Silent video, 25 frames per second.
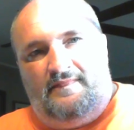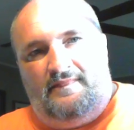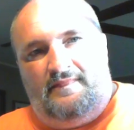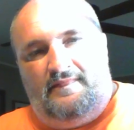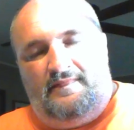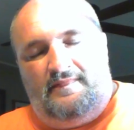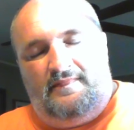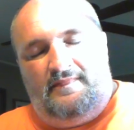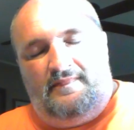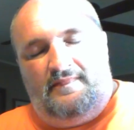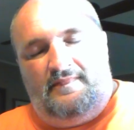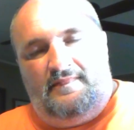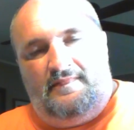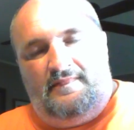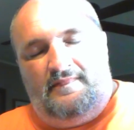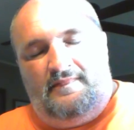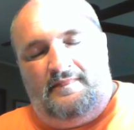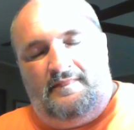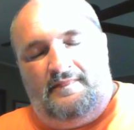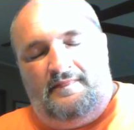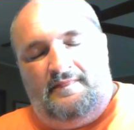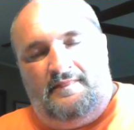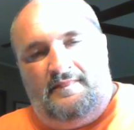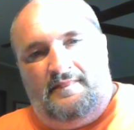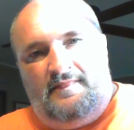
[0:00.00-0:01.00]

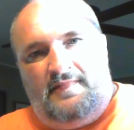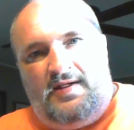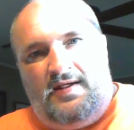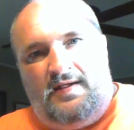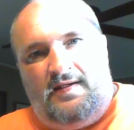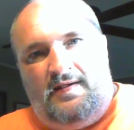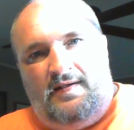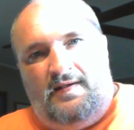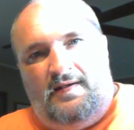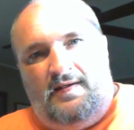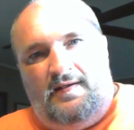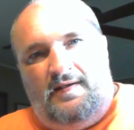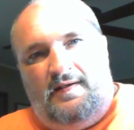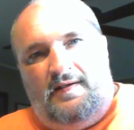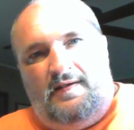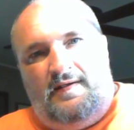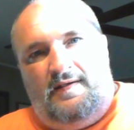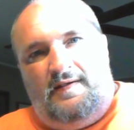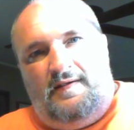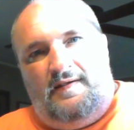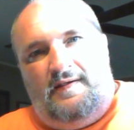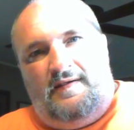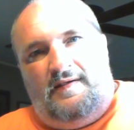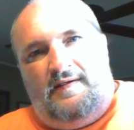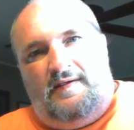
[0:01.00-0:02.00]

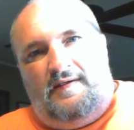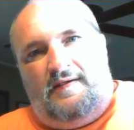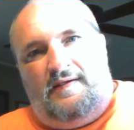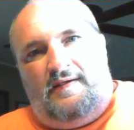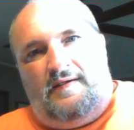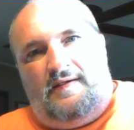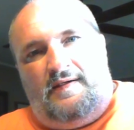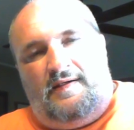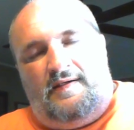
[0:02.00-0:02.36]
(no one is talking)